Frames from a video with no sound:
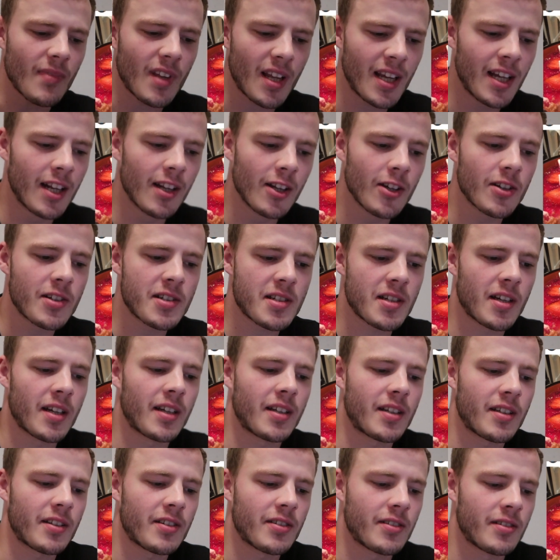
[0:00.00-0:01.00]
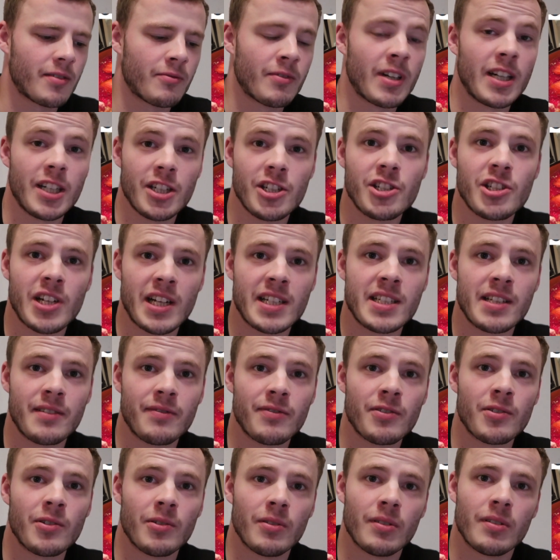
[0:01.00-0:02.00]
it looks like really shitty
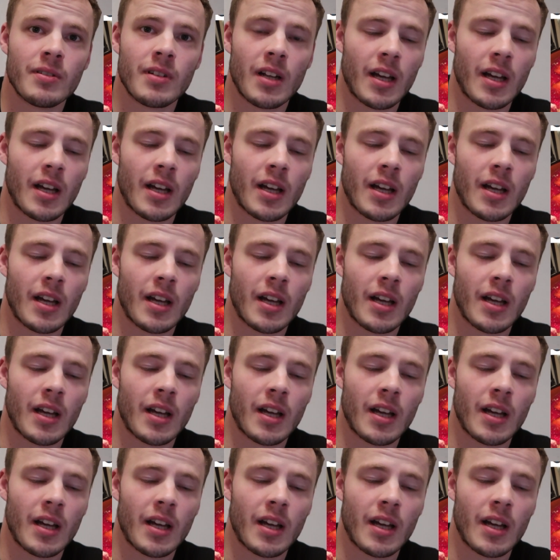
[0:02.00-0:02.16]
food.